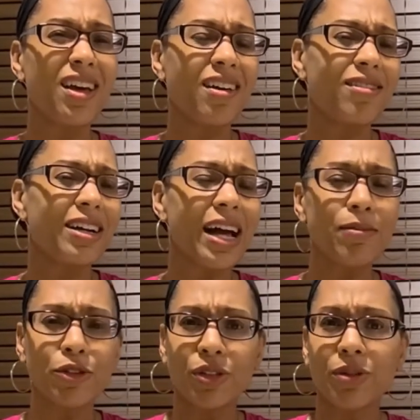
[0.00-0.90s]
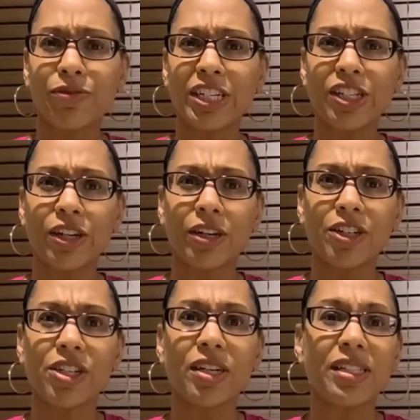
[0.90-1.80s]
Look up, do some
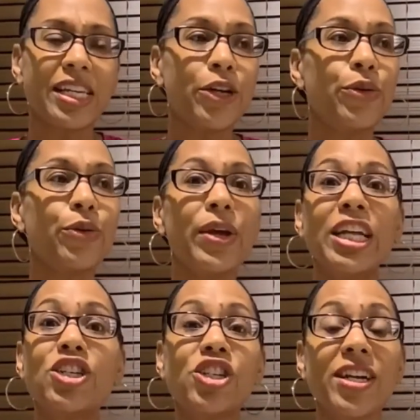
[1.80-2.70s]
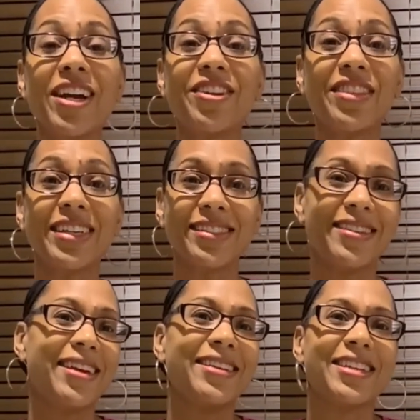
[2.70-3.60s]
research. See who engineered these
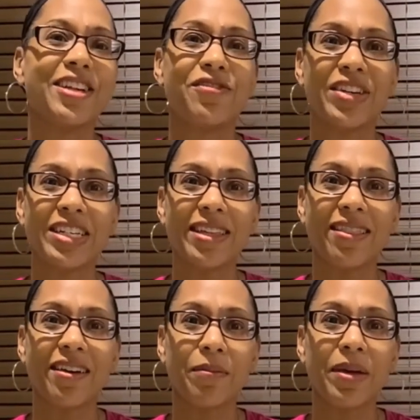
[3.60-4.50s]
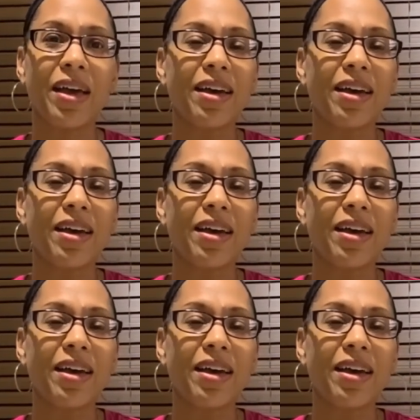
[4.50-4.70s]
things and invented them.